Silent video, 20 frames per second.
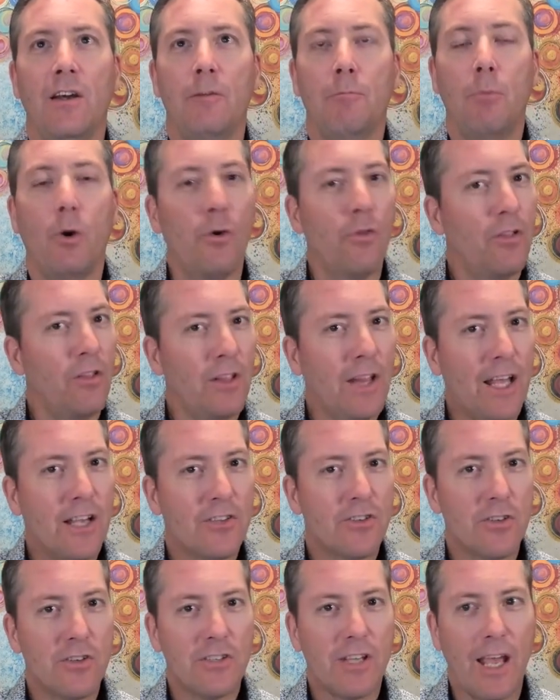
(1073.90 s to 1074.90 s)
Both
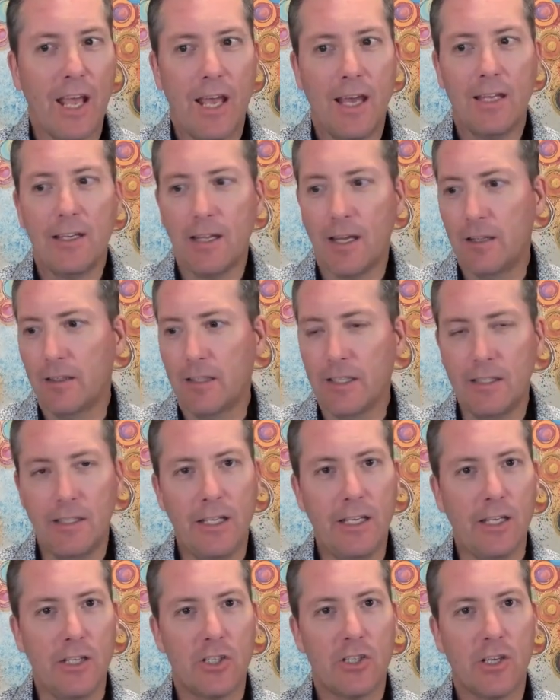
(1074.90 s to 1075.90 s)
lasers and
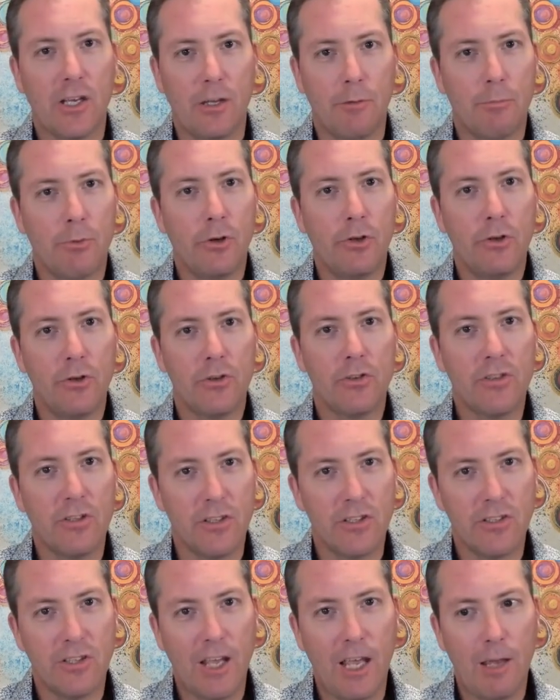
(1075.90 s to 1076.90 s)
LEDs can produce the
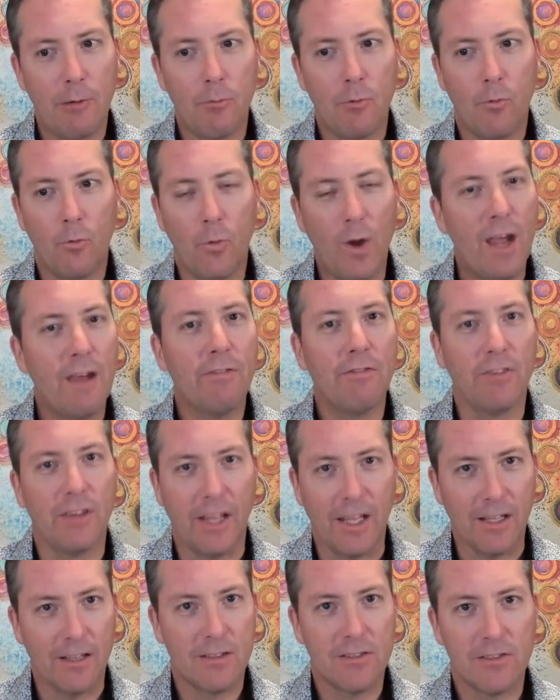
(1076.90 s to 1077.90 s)
same
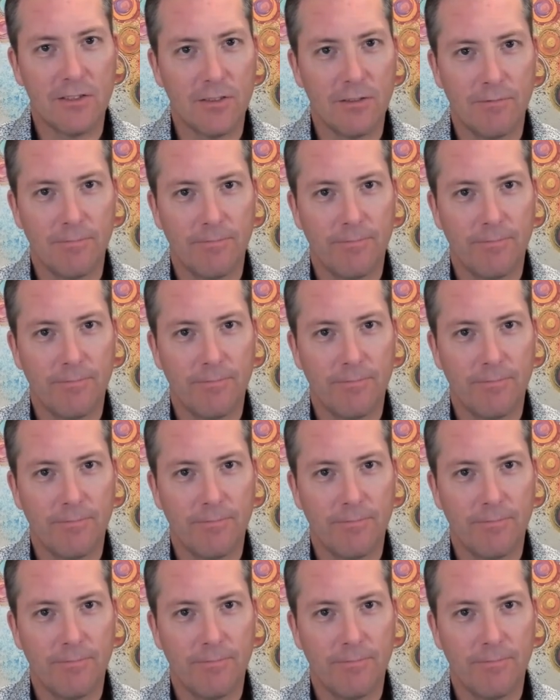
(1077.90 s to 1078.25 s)
wavelengths.